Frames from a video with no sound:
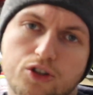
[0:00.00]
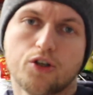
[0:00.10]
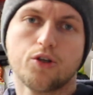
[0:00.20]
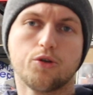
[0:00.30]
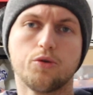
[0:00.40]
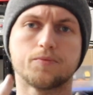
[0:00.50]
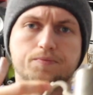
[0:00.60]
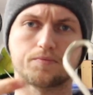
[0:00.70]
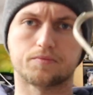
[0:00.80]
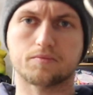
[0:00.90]
to
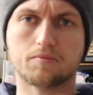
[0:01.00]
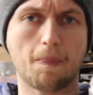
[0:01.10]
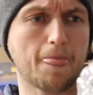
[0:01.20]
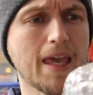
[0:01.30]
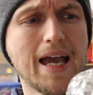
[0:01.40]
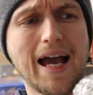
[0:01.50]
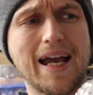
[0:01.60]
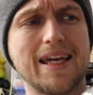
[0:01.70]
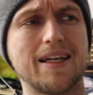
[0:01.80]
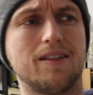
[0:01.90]

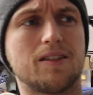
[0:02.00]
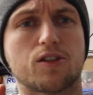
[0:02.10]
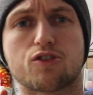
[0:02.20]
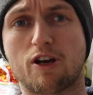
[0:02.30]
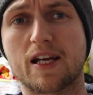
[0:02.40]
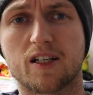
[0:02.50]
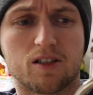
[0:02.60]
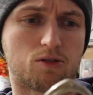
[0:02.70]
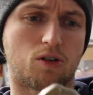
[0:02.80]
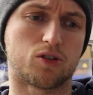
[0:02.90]
a trader
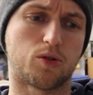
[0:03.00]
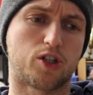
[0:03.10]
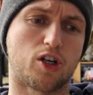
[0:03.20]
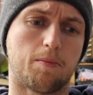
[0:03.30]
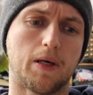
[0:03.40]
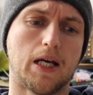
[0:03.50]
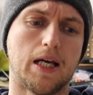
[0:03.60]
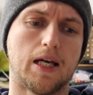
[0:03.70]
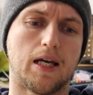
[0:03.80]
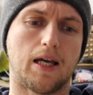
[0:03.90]
or gone to a shop
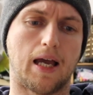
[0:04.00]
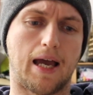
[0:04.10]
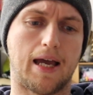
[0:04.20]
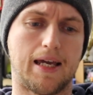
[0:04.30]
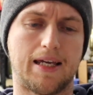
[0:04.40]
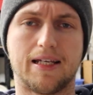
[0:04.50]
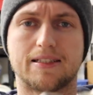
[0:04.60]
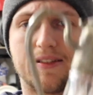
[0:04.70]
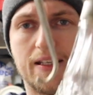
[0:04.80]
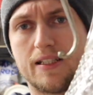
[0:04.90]

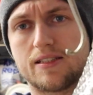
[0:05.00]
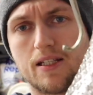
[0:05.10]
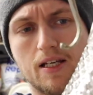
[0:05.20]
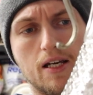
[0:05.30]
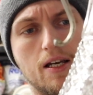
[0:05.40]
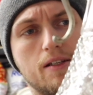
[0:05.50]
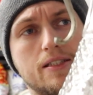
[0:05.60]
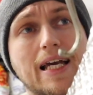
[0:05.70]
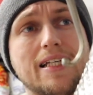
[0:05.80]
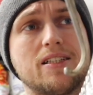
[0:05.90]
is this
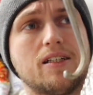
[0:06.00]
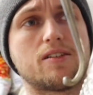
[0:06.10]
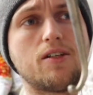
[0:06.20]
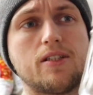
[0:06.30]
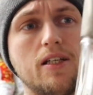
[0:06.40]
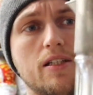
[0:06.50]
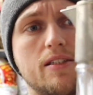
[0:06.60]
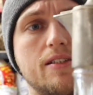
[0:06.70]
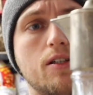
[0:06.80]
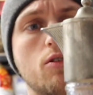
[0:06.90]
decanter. So it's a
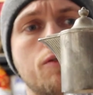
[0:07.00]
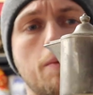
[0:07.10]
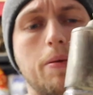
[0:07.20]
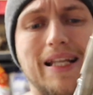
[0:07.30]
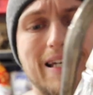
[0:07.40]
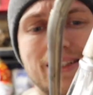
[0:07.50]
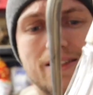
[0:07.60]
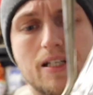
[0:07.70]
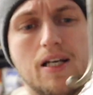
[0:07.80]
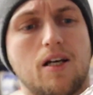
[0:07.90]
silver
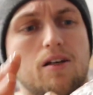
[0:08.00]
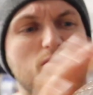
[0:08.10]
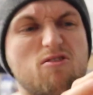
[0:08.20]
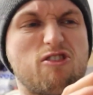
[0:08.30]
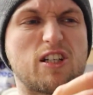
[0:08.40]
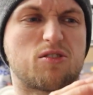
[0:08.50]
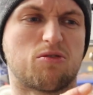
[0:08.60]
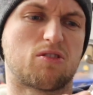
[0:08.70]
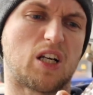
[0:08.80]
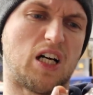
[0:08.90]
plate
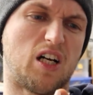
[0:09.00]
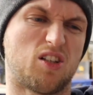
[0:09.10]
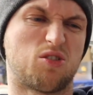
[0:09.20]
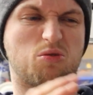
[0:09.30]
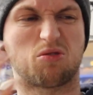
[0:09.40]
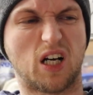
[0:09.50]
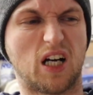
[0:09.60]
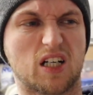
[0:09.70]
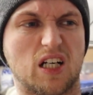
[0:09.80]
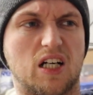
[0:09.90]
crystal glass or
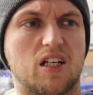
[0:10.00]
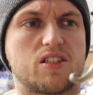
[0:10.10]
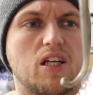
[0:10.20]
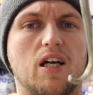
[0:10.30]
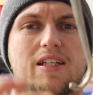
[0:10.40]
cut glass